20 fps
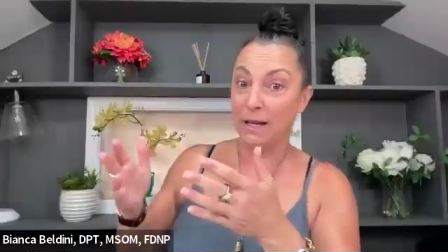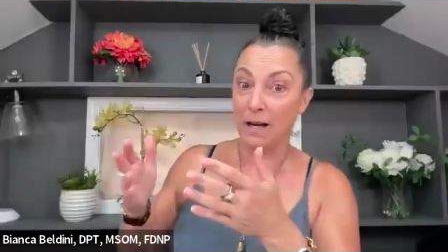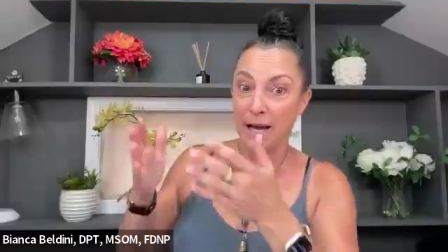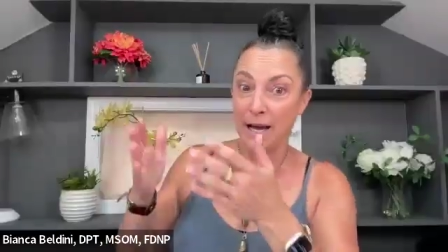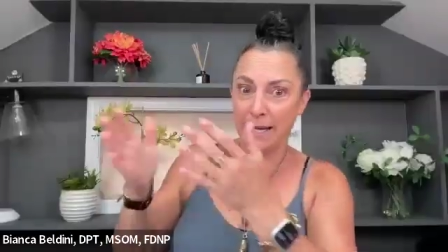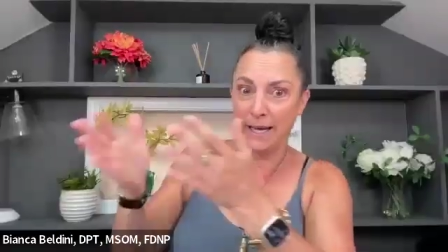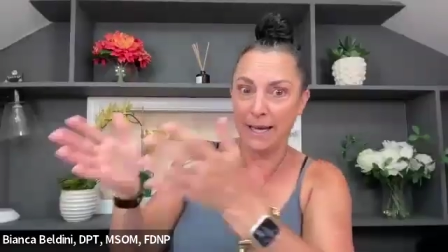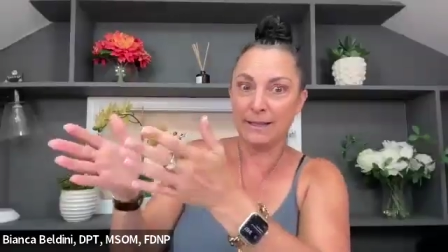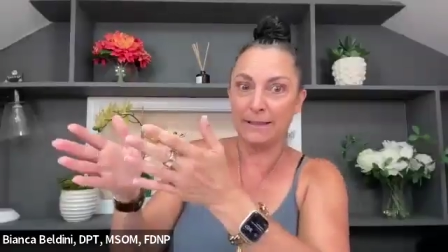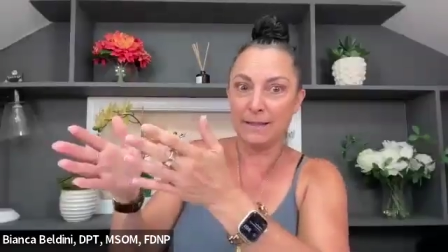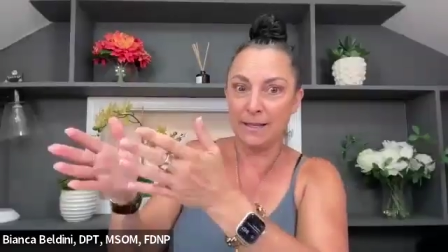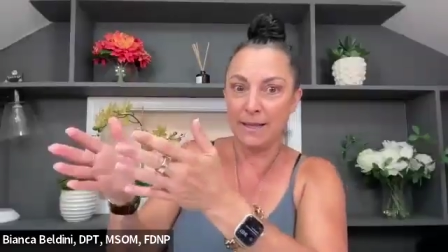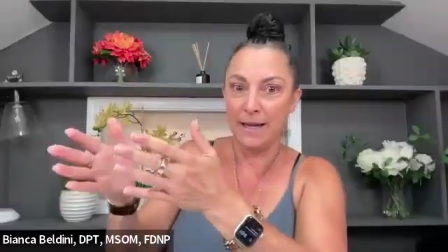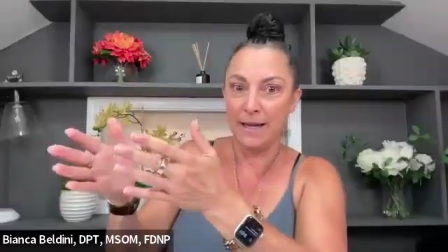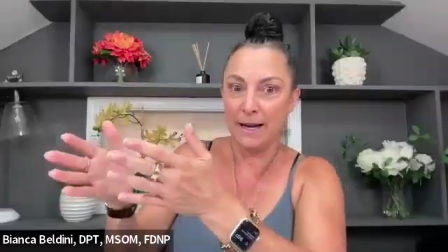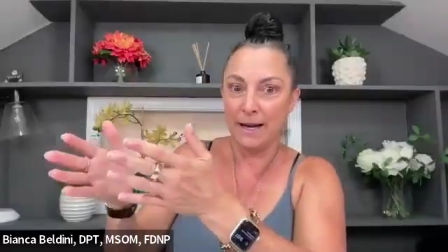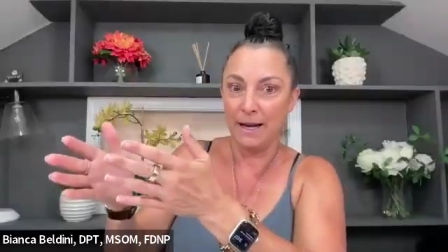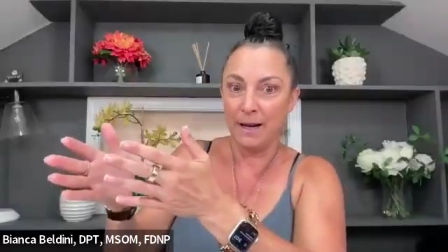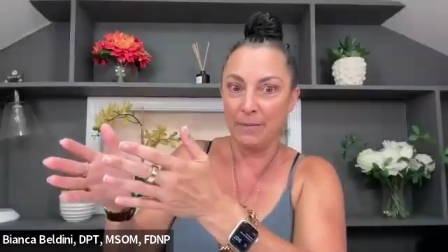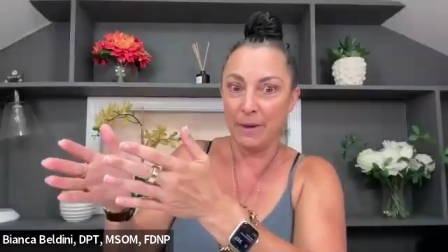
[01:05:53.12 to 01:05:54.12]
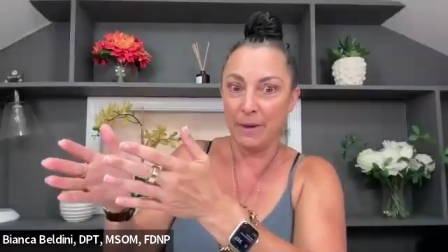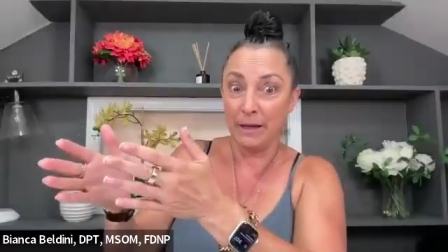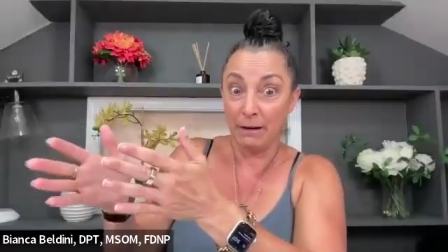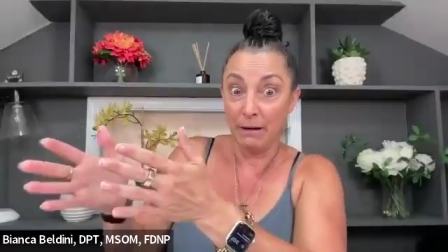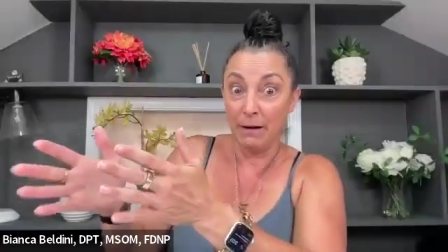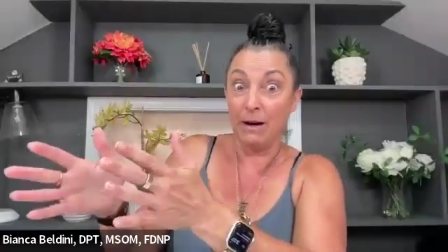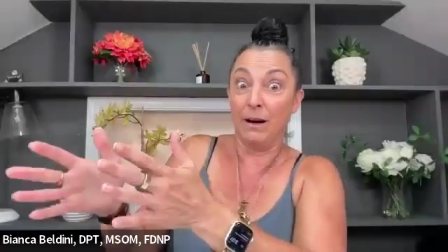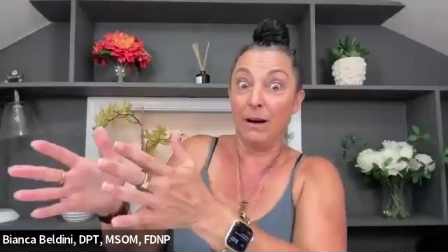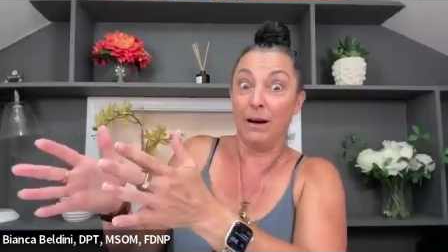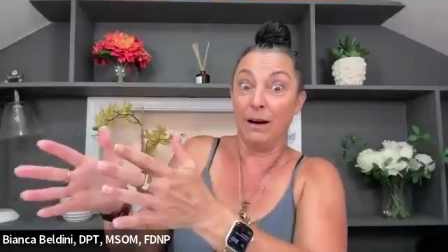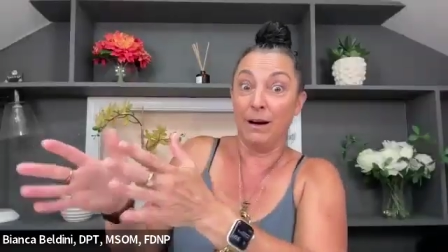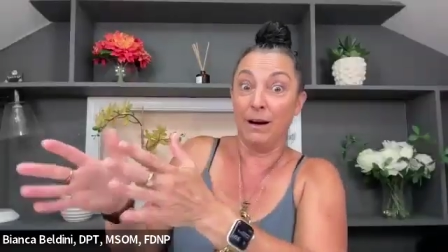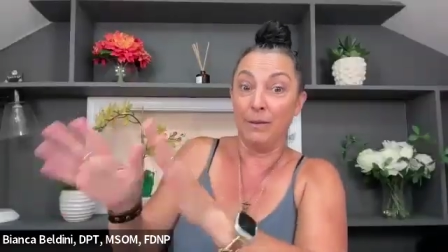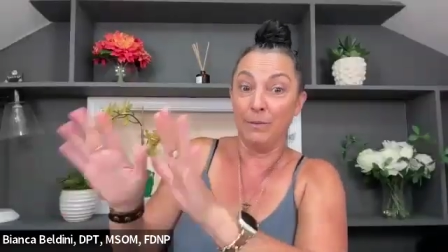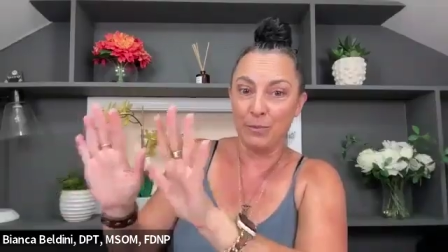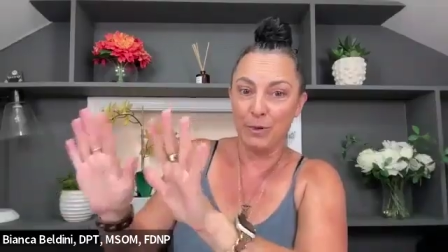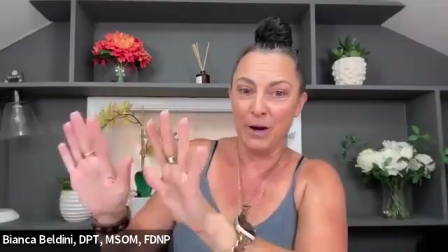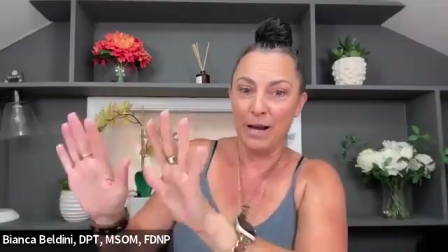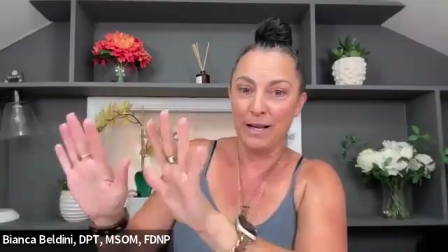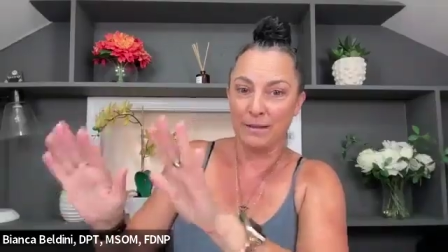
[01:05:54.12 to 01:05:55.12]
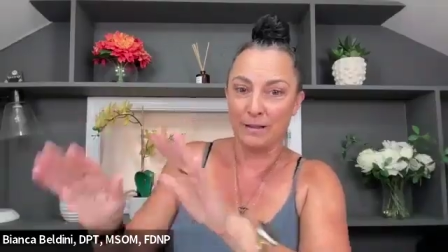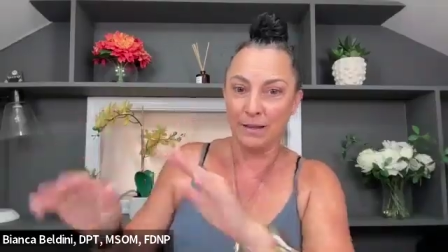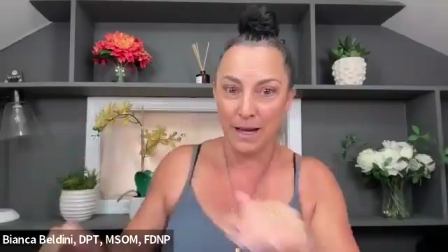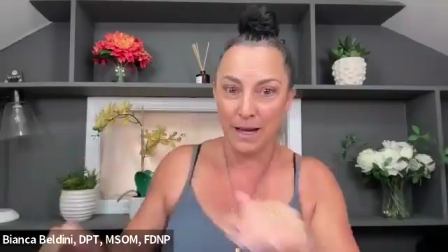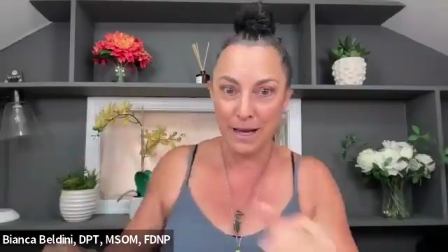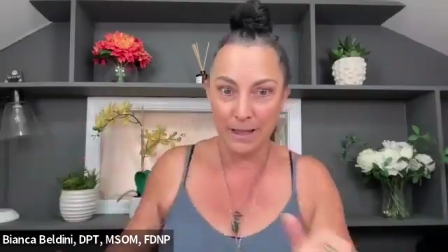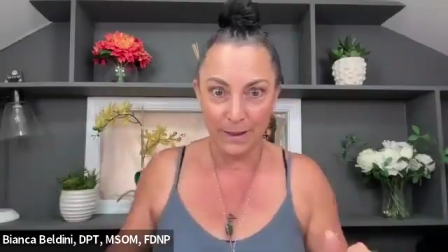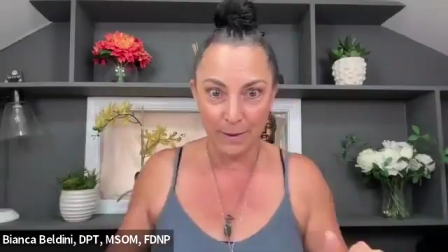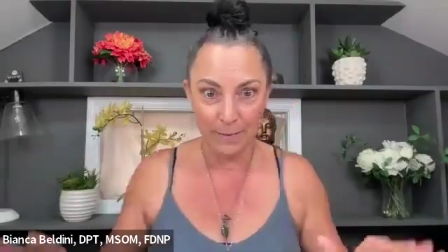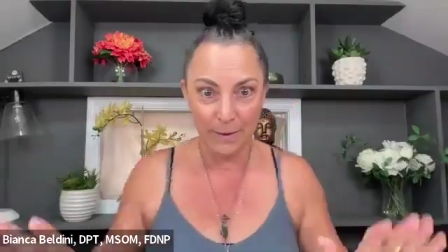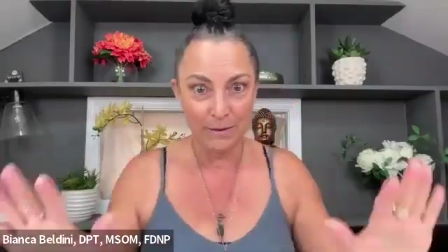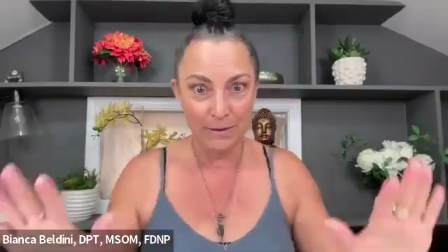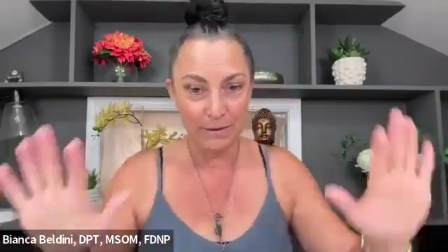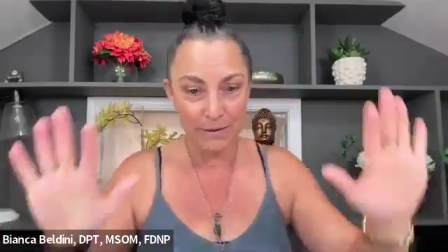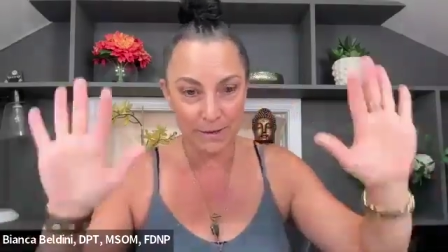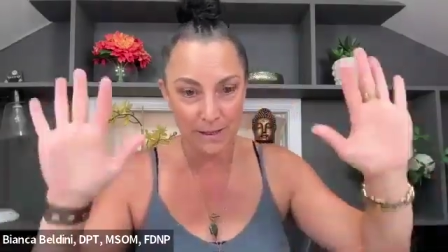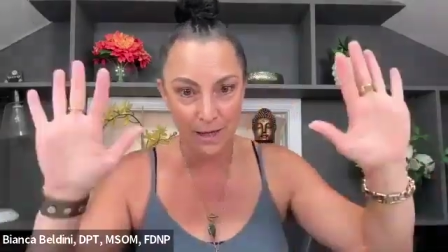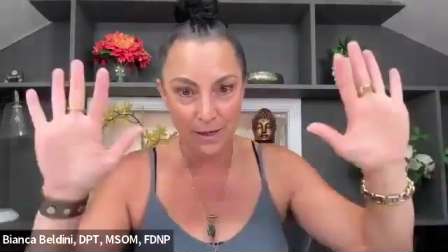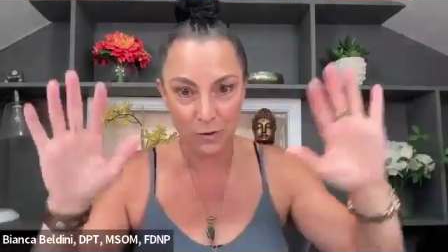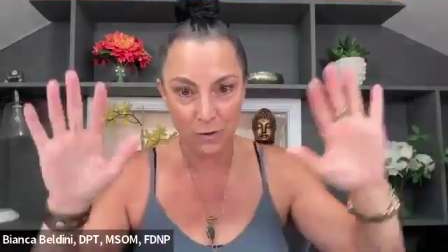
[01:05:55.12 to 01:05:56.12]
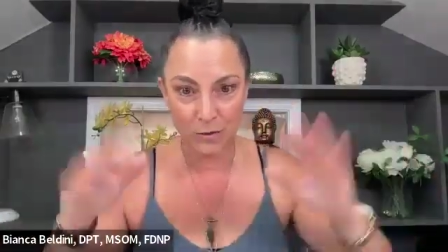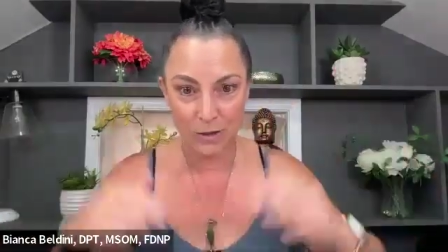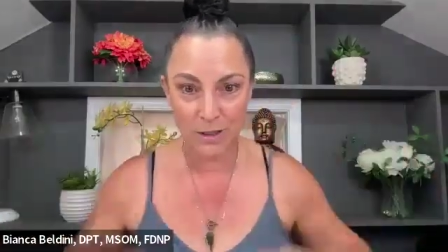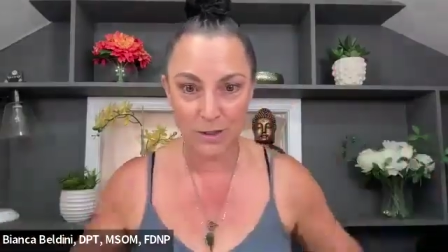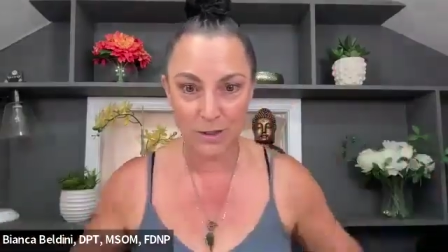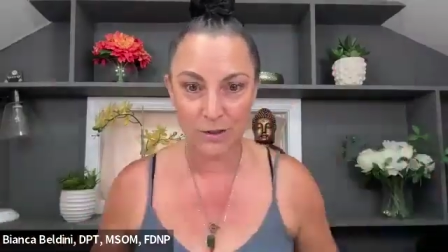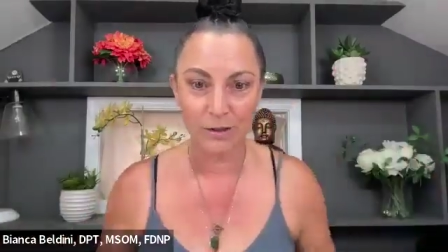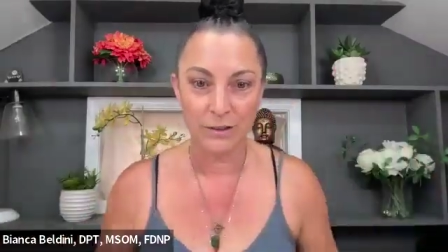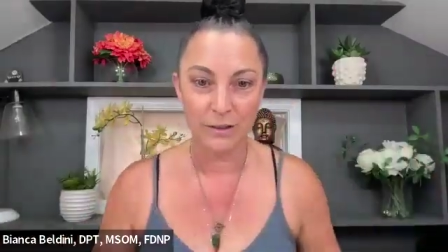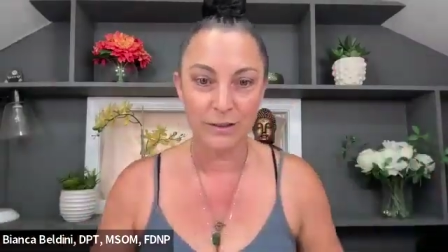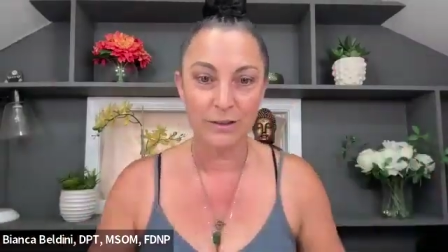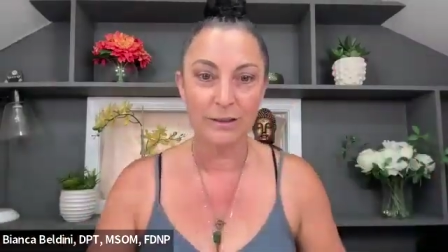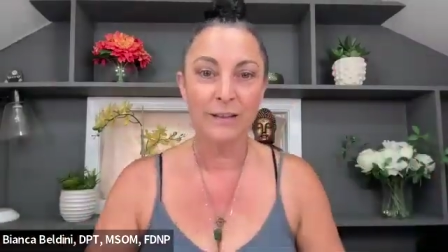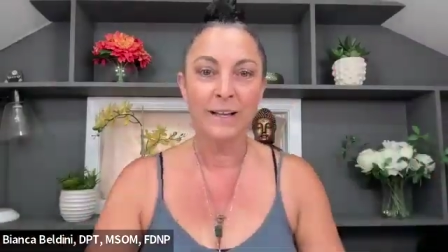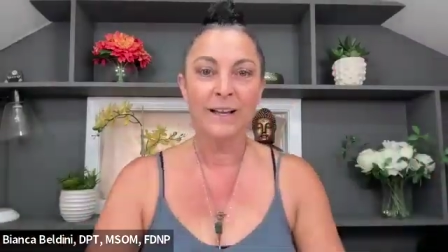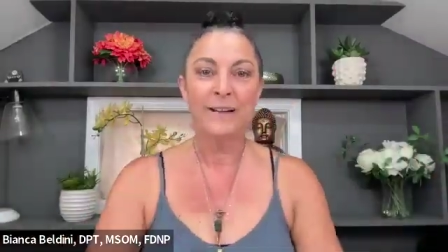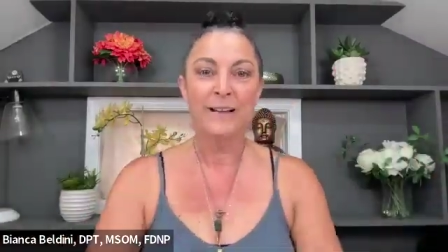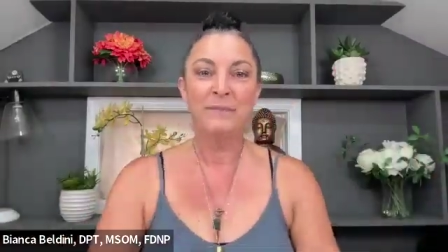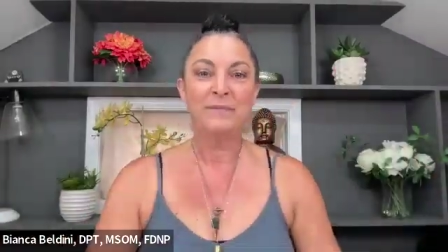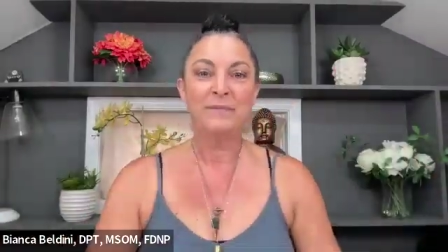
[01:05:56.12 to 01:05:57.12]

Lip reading: like I get to that and I'm like, brakes on, let me stay traditional,